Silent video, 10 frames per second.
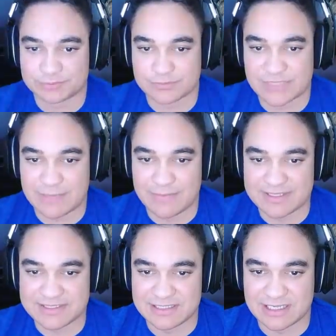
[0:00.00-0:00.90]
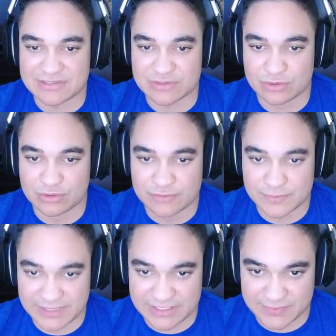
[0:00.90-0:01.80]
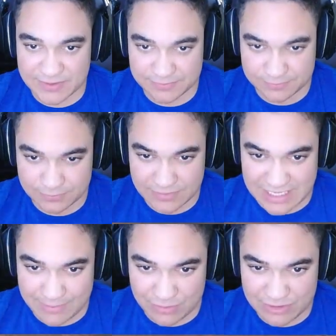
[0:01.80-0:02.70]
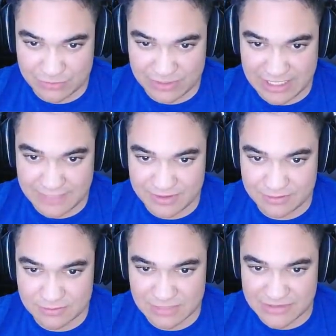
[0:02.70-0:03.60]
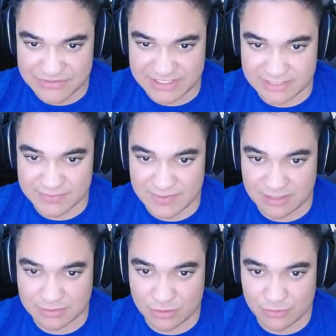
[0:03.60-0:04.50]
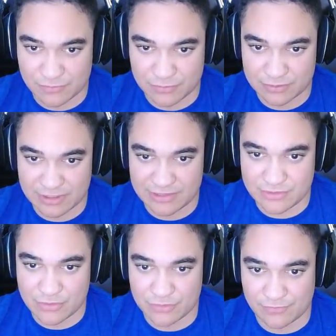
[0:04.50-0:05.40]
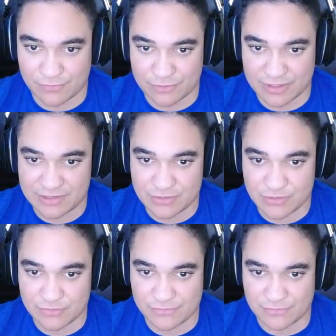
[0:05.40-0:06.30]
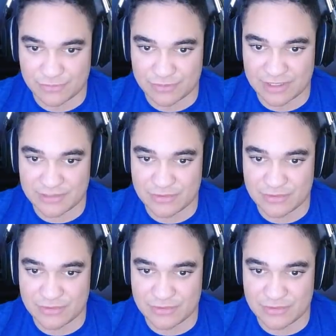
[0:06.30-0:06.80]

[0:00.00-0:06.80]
It may seem like it's all over the place, but I'm literally aiming at the same spot over and over and over and